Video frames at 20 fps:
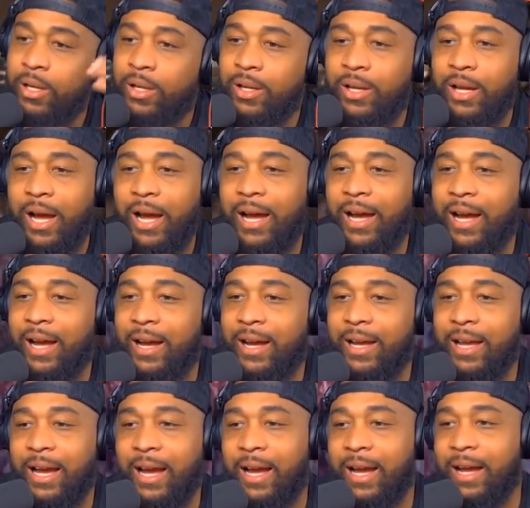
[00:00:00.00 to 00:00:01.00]

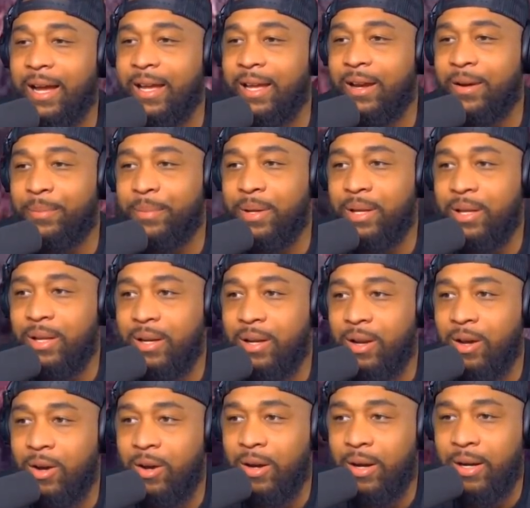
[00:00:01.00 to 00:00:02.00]
God help
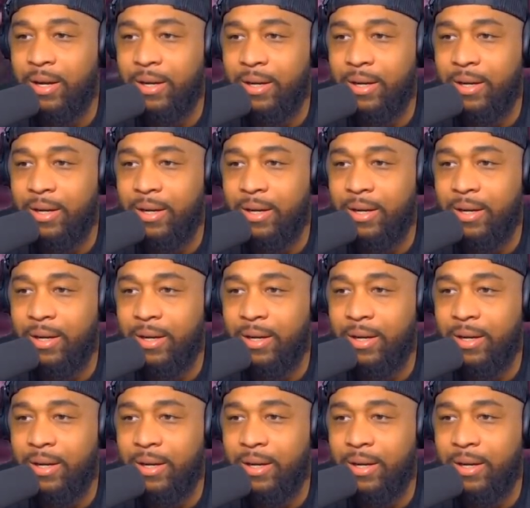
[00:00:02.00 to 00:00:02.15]
me. Lord.